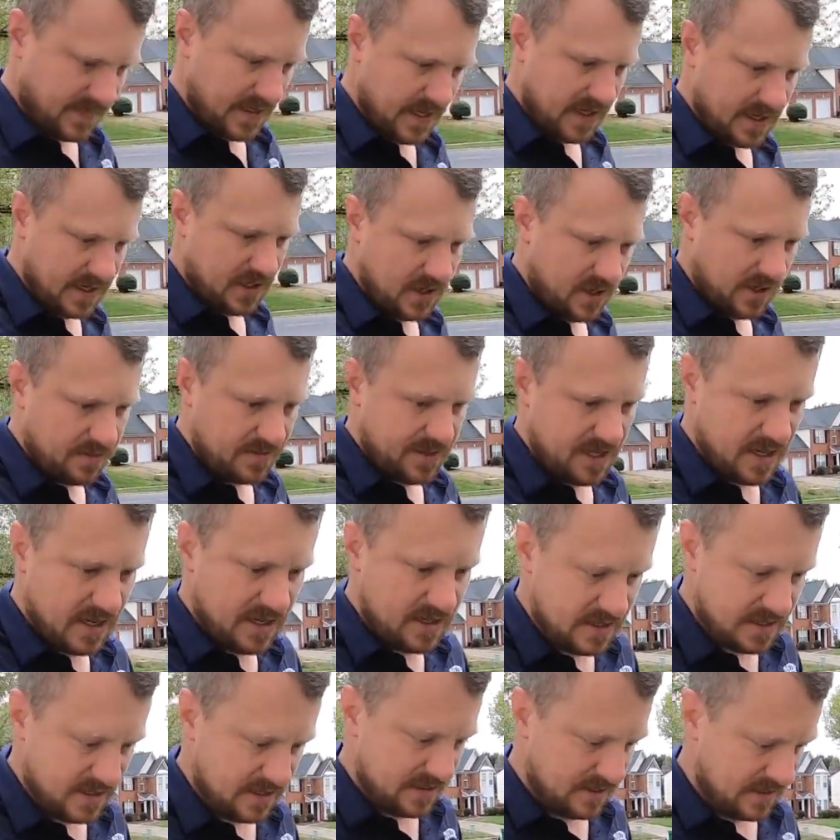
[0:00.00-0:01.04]
that had come
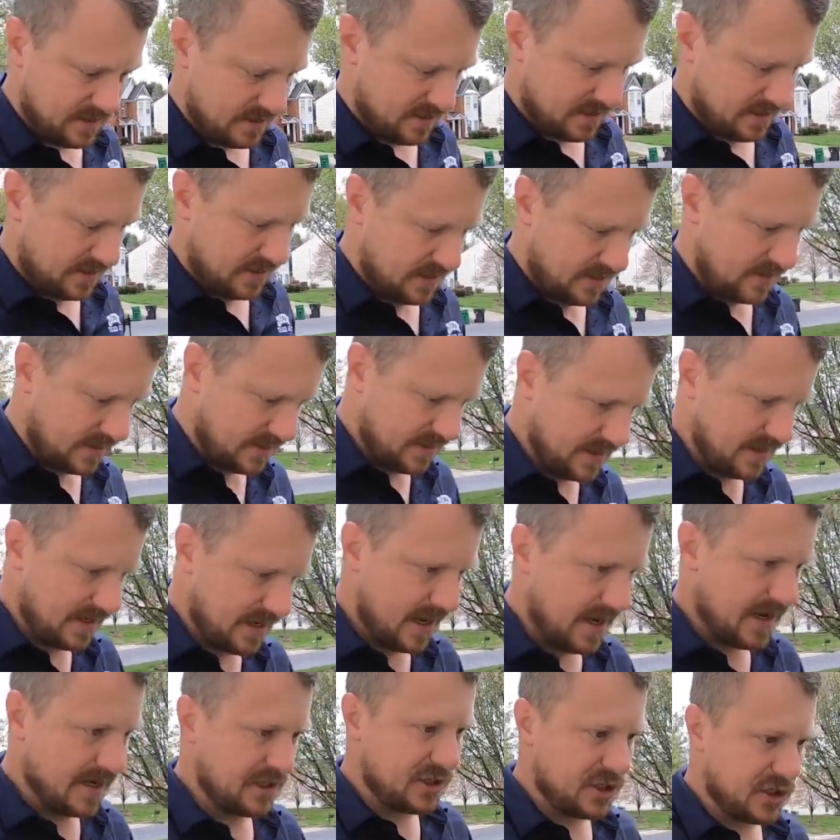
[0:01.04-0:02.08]
in
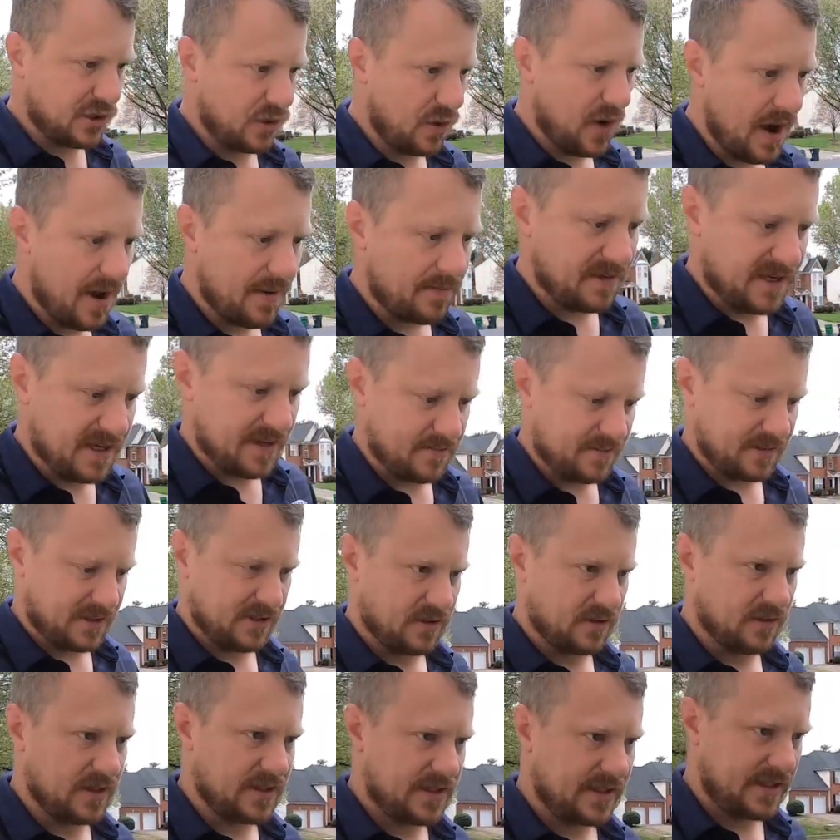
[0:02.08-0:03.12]
and I trapped him.
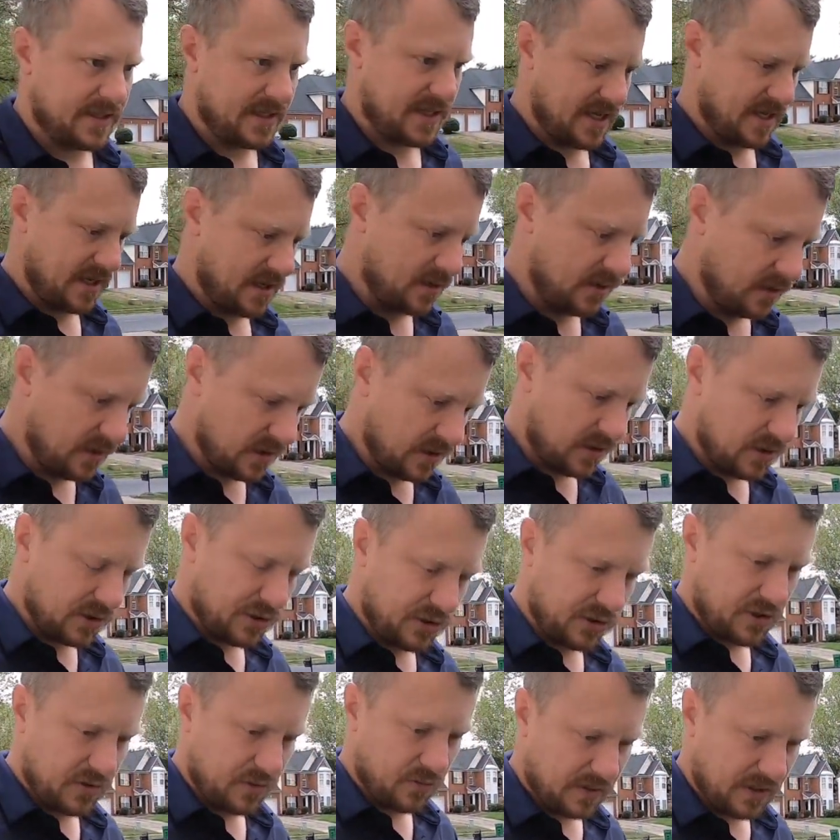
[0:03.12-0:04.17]
So let's take a look. I'll
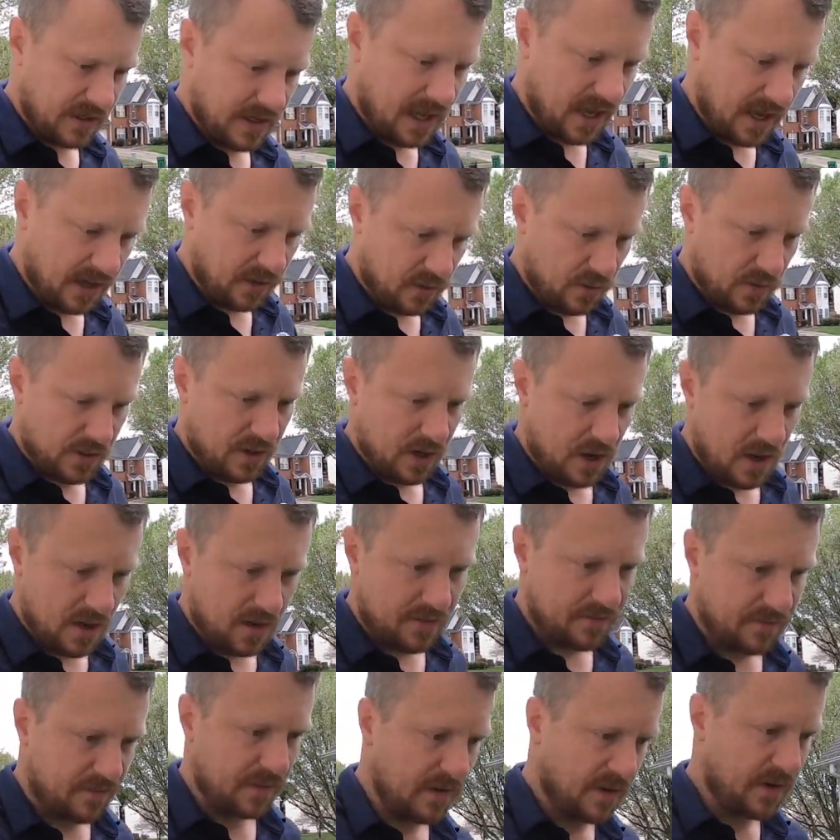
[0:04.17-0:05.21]
show you what I got going
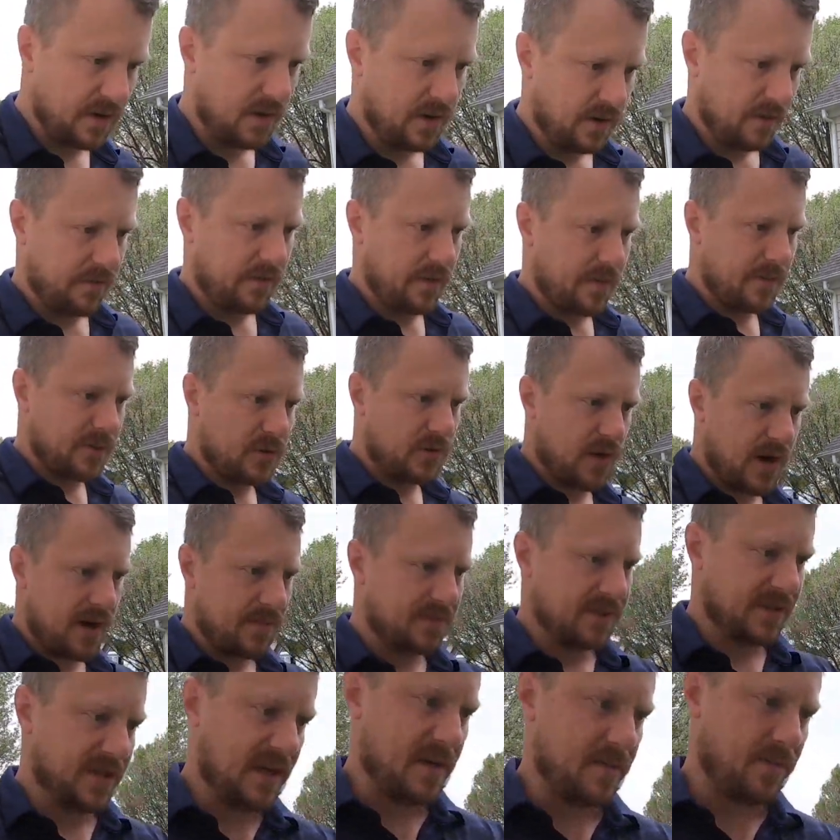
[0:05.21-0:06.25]
on from a
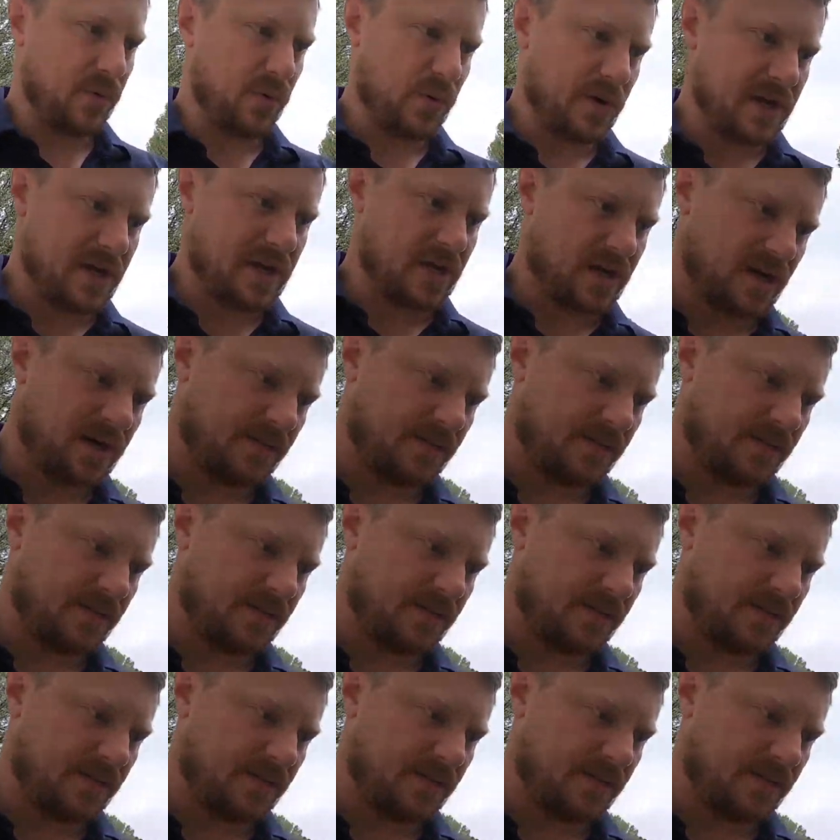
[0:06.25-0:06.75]
trap standpoint. He